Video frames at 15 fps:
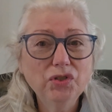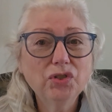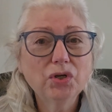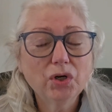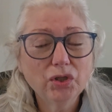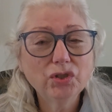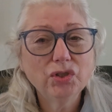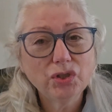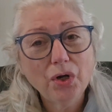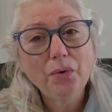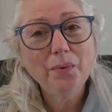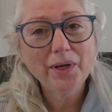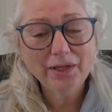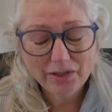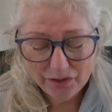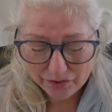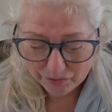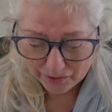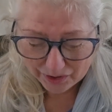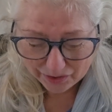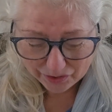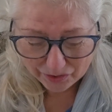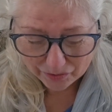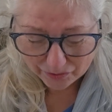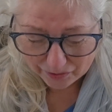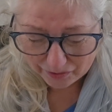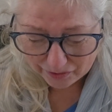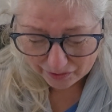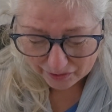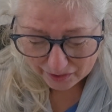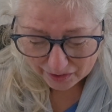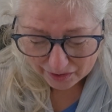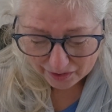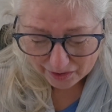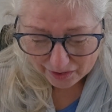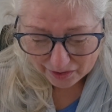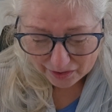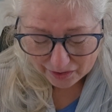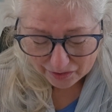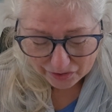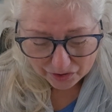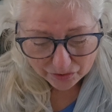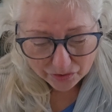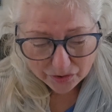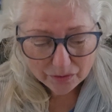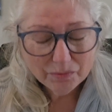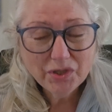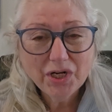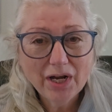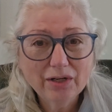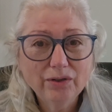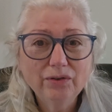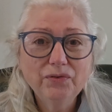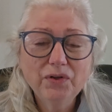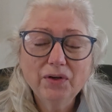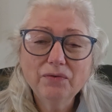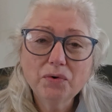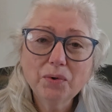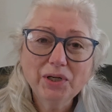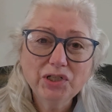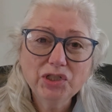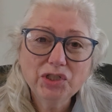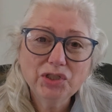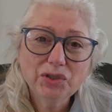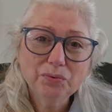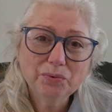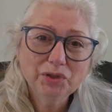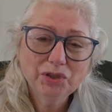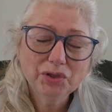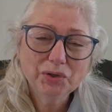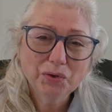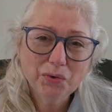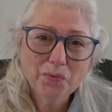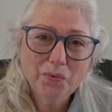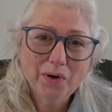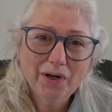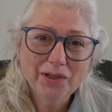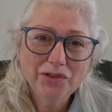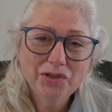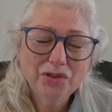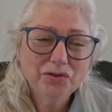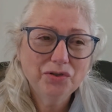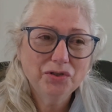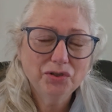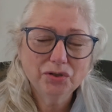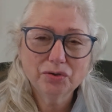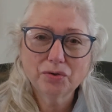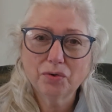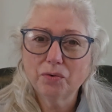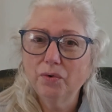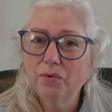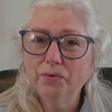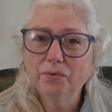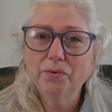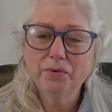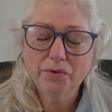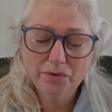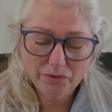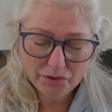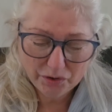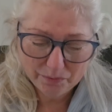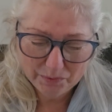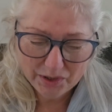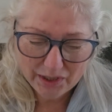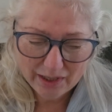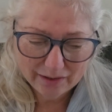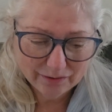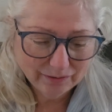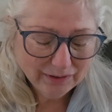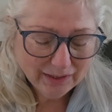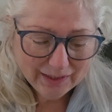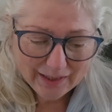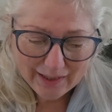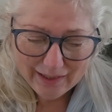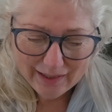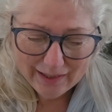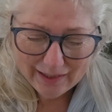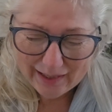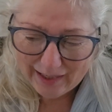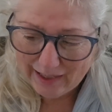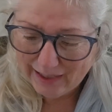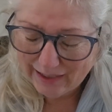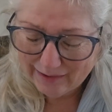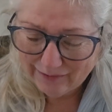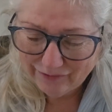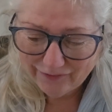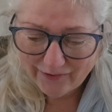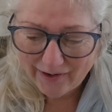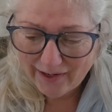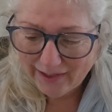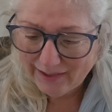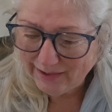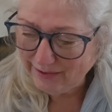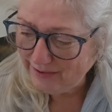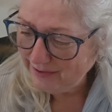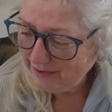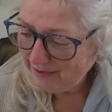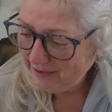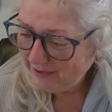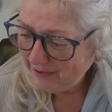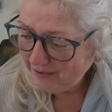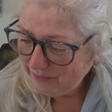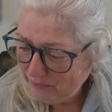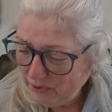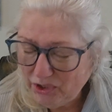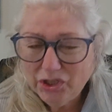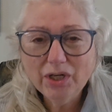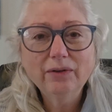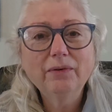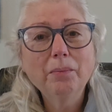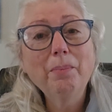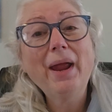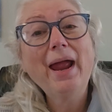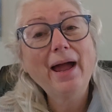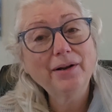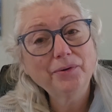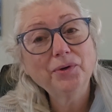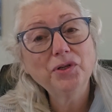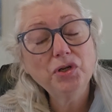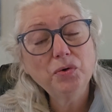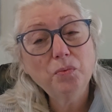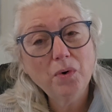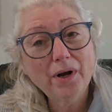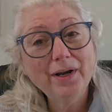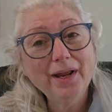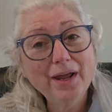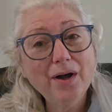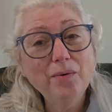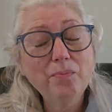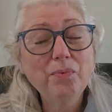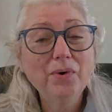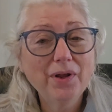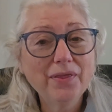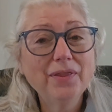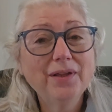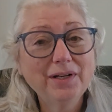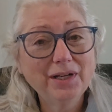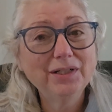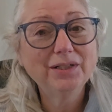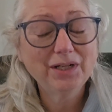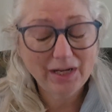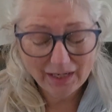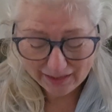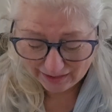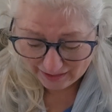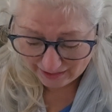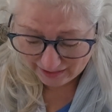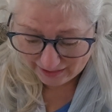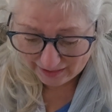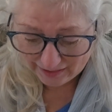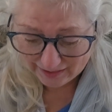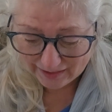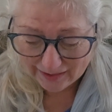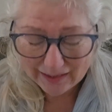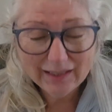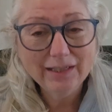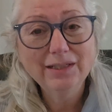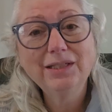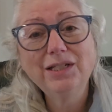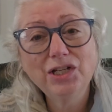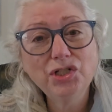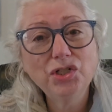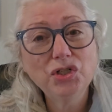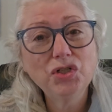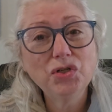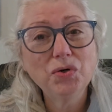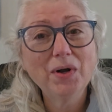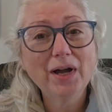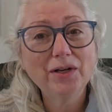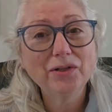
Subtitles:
start sewing, you can go to their YouTube channel. If you have questions with certain ones, you just scroll through the YouTube channel and find whichever pattern you want help with, and it teaches you